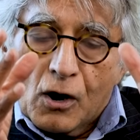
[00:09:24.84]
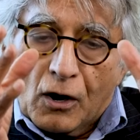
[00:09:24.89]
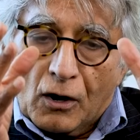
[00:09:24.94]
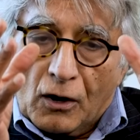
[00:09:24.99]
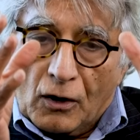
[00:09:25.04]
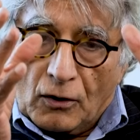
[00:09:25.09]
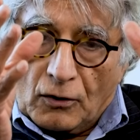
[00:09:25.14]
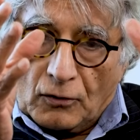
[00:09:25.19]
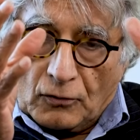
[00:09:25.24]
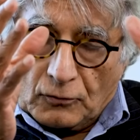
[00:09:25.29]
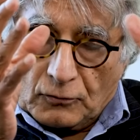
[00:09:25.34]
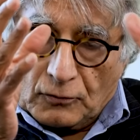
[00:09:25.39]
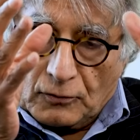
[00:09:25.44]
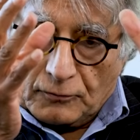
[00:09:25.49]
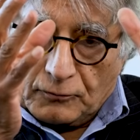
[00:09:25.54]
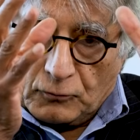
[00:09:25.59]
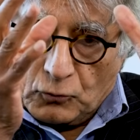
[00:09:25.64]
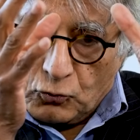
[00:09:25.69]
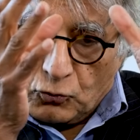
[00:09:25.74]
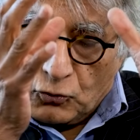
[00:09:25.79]
uh,
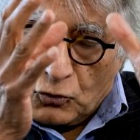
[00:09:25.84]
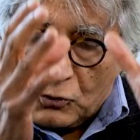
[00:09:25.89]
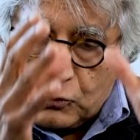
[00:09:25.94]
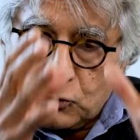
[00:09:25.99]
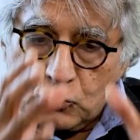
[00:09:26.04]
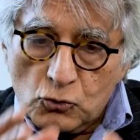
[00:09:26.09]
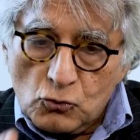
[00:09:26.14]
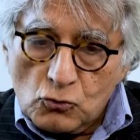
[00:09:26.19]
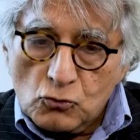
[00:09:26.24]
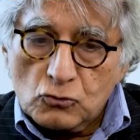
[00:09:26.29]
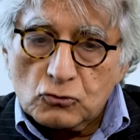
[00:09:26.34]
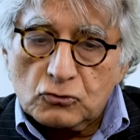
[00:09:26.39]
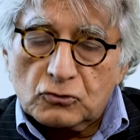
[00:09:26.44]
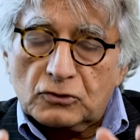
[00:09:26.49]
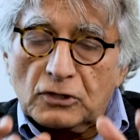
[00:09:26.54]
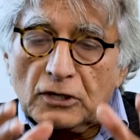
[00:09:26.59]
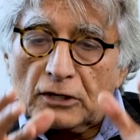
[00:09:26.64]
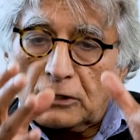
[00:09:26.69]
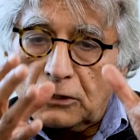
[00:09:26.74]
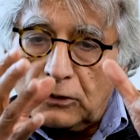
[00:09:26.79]
to reduce
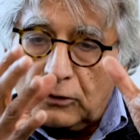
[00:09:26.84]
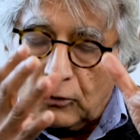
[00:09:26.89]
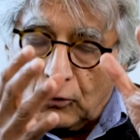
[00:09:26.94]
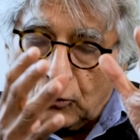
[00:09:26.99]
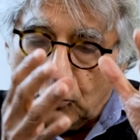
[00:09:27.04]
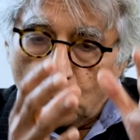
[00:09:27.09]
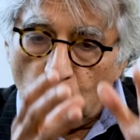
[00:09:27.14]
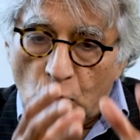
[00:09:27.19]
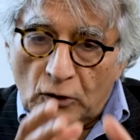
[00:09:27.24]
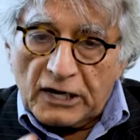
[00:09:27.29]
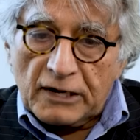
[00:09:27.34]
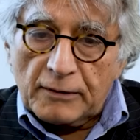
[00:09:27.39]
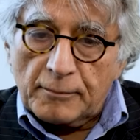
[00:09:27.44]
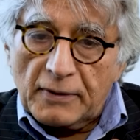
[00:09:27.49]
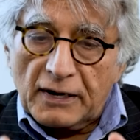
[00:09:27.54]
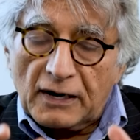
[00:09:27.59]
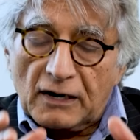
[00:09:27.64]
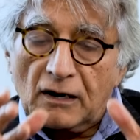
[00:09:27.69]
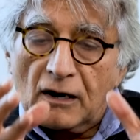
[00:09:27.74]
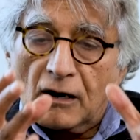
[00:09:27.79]
the
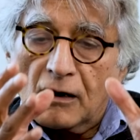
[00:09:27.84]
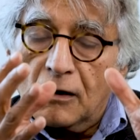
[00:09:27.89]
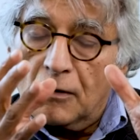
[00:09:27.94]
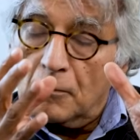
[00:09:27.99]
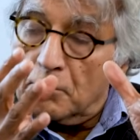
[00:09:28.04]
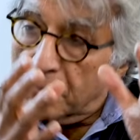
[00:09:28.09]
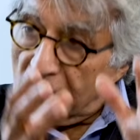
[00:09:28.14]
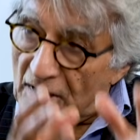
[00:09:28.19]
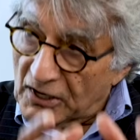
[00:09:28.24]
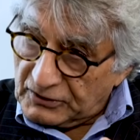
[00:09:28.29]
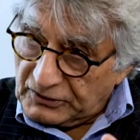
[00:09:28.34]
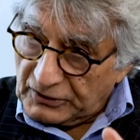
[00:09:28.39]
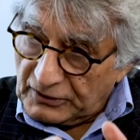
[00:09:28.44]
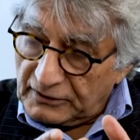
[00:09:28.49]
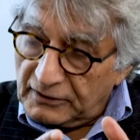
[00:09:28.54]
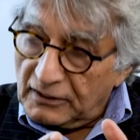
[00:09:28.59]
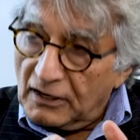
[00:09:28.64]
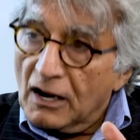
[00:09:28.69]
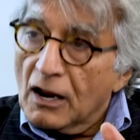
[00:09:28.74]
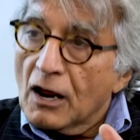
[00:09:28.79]
leukemic
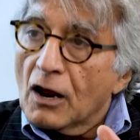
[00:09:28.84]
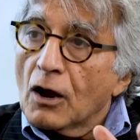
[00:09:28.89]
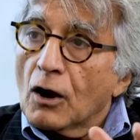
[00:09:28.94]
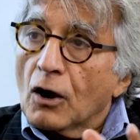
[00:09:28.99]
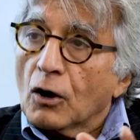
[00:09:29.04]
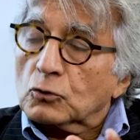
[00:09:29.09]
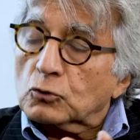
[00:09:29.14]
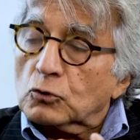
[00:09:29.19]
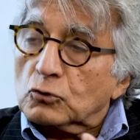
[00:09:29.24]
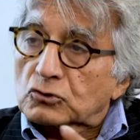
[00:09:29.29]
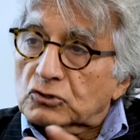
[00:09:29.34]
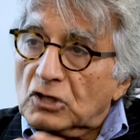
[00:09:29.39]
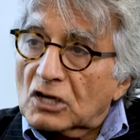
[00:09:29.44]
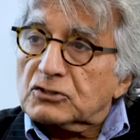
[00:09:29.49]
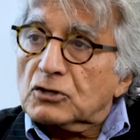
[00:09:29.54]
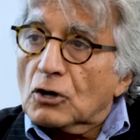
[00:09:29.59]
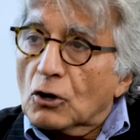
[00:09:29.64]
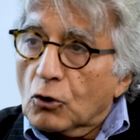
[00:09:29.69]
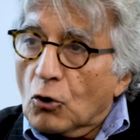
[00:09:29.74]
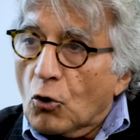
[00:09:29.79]
burden to
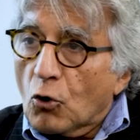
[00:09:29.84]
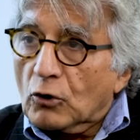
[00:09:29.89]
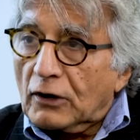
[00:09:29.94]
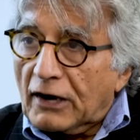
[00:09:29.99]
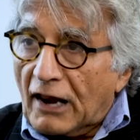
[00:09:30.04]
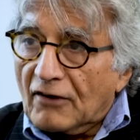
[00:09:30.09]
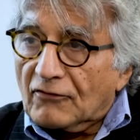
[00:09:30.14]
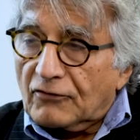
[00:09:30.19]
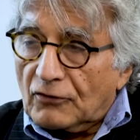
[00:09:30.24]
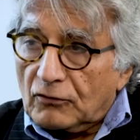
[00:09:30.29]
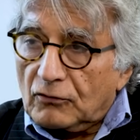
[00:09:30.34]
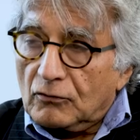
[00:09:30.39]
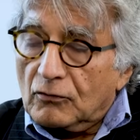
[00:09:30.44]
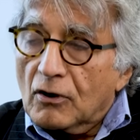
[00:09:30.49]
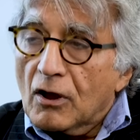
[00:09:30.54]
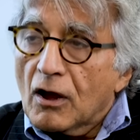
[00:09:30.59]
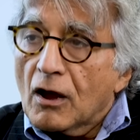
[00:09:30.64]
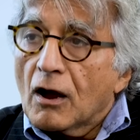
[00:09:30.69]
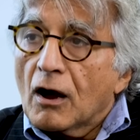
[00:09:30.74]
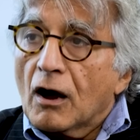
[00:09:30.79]
such a low
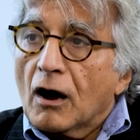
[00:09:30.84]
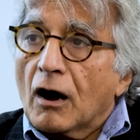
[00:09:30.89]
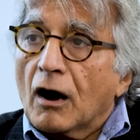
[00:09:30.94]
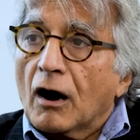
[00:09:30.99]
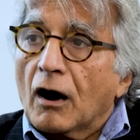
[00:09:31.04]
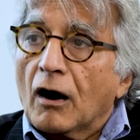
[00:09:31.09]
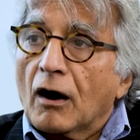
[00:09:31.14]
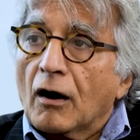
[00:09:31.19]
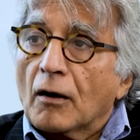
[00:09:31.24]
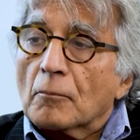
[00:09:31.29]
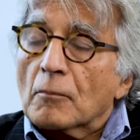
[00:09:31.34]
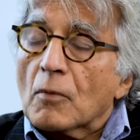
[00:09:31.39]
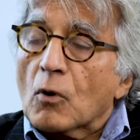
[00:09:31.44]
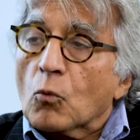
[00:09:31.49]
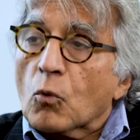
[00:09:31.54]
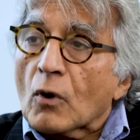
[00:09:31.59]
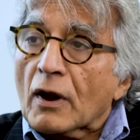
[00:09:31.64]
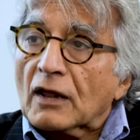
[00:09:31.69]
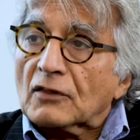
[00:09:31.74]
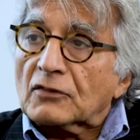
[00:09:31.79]
level um,
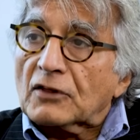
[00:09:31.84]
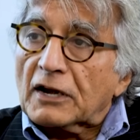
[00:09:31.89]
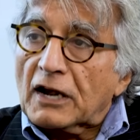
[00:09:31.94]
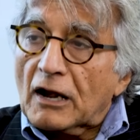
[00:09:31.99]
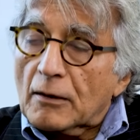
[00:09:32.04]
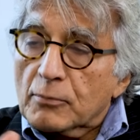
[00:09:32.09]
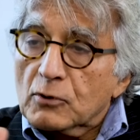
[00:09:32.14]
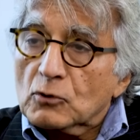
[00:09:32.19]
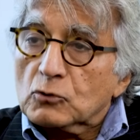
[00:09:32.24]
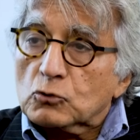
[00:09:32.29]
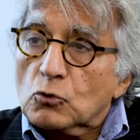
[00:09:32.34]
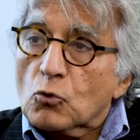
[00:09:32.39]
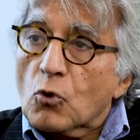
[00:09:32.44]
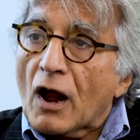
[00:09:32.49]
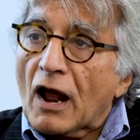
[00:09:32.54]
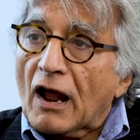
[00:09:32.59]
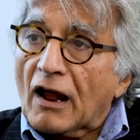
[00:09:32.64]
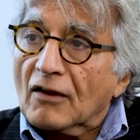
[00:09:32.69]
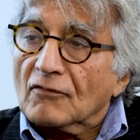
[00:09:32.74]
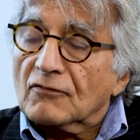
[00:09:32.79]
where they're able to
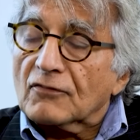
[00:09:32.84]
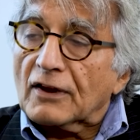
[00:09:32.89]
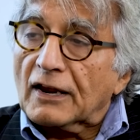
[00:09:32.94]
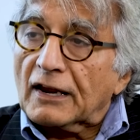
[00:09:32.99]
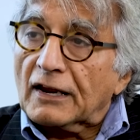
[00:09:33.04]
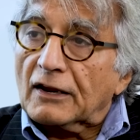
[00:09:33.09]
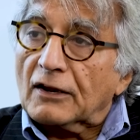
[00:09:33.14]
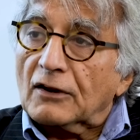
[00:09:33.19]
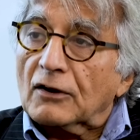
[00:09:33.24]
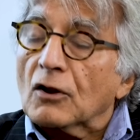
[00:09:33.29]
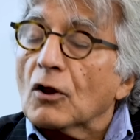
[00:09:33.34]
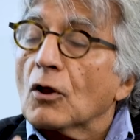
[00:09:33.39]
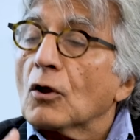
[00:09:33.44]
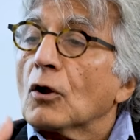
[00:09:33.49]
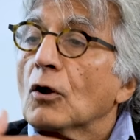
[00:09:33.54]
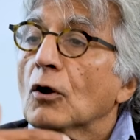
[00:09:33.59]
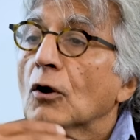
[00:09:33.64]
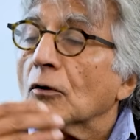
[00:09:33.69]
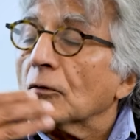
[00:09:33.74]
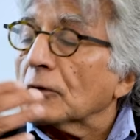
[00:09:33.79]
have a,
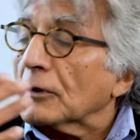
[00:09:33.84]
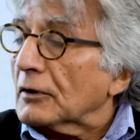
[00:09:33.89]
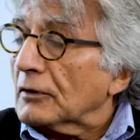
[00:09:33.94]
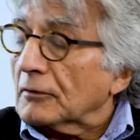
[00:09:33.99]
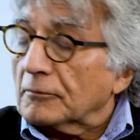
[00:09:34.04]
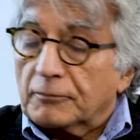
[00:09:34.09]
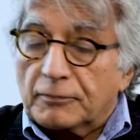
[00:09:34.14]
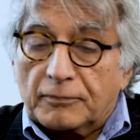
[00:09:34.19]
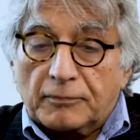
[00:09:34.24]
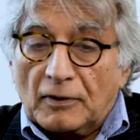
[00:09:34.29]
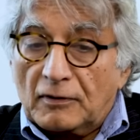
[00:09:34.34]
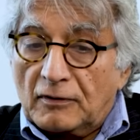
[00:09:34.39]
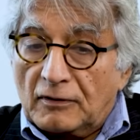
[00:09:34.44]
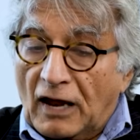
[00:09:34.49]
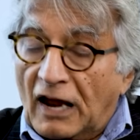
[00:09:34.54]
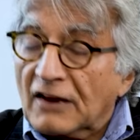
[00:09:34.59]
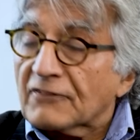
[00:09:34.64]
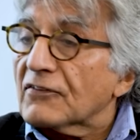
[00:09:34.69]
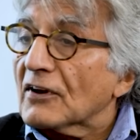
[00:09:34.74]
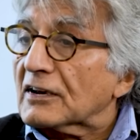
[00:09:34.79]
a,
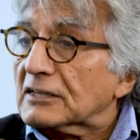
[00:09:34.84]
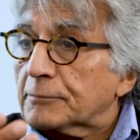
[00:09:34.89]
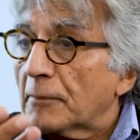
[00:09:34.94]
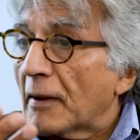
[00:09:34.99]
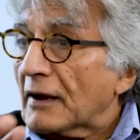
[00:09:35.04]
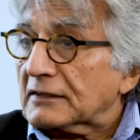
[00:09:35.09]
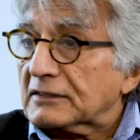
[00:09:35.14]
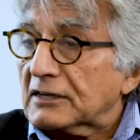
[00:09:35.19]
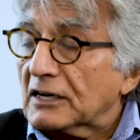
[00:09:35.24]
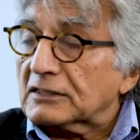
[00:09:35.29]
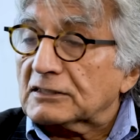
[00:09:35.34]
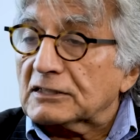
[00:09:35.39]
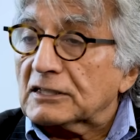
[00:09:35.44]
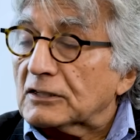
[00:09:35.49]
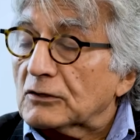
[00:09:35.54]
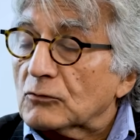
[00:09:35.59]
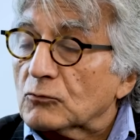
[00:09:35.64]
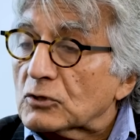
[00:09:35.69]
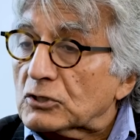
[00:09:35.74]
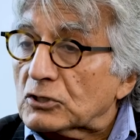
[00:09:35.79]
life expectancy
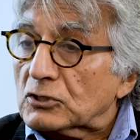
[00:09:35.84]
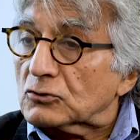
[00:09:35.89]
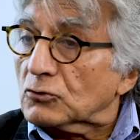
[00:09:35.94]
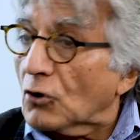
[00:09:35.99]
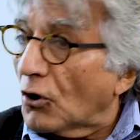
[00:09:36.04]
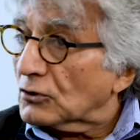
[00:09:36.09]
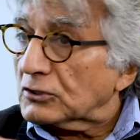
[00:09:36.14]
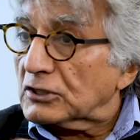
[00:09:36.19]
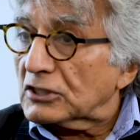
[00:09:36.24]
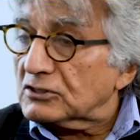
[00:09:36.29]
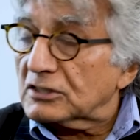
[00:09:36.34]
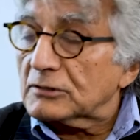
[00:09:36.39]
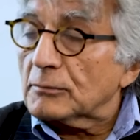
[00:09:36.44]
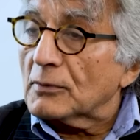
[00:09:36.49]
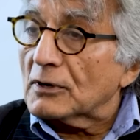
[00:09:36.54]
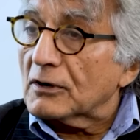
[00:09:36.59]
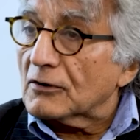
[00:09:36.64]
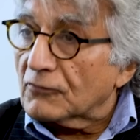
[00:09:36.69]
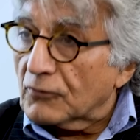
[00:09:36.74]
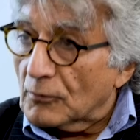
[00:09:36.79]
which is not
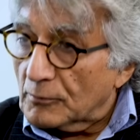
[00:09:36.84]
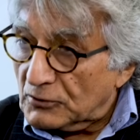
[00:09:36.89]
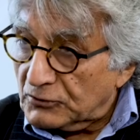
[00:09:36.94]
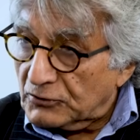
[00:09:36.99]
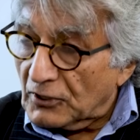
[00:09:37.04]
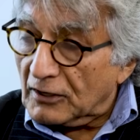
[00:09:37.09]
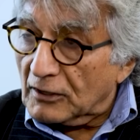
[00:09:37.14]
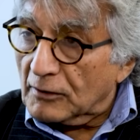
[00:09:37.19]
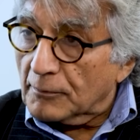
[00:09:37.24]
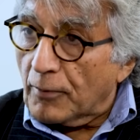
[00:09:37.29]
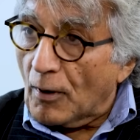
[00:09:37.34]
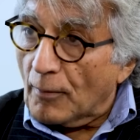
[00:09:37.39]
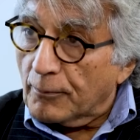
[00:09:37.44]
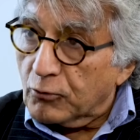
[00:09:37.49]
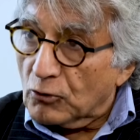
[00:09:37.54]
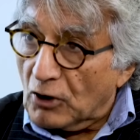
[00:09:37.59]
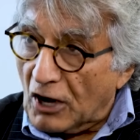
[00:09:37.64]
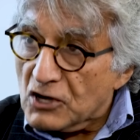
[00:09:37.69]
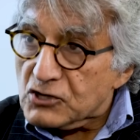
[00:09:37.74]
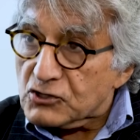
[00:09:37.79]
dissimilar from a general
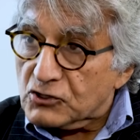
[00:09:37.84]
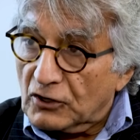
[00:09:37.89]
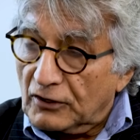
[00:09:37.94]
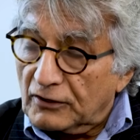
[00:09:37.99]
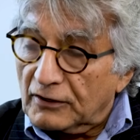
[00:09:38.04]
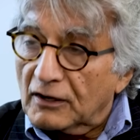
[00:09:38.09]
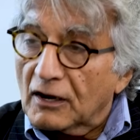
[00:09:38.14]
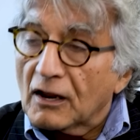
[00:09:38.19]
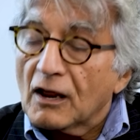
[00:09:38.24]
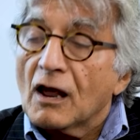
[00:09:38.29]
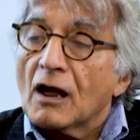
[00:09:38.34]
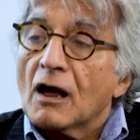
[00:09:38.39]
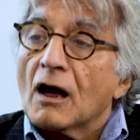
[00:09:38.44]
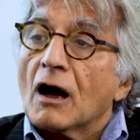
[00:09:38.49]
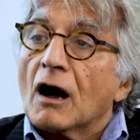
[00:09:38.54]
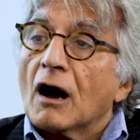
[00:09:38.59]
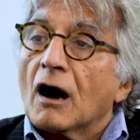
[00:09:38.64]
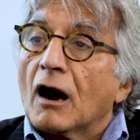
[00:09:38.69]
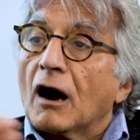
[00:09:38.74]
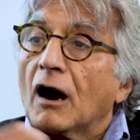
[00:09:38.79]
population,
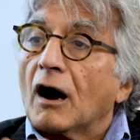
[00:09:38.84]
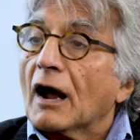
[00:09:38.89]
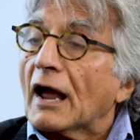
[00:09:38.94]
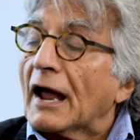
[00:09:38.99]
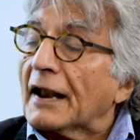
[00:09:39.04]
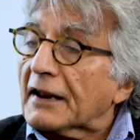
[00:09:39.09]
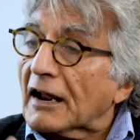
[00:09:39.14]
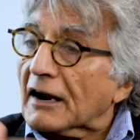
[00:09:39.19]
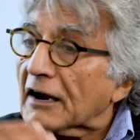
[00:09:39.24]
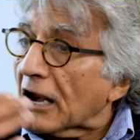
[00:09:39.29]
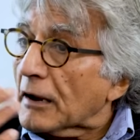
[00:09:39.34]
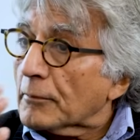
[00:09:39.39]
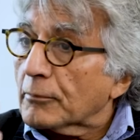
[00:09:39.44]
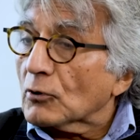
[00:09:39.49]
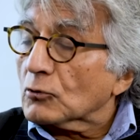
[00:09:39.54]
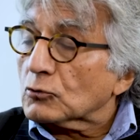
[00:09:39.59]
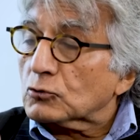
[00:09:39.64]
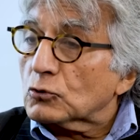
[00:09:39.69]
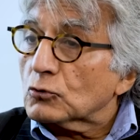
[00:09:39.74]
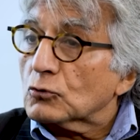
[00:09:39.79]
uh, and are
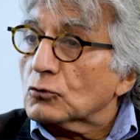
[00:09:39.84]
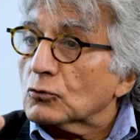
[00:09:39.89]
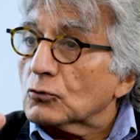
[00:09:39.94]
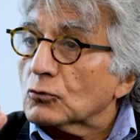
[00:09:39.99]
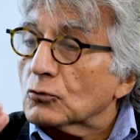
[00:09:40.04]
able to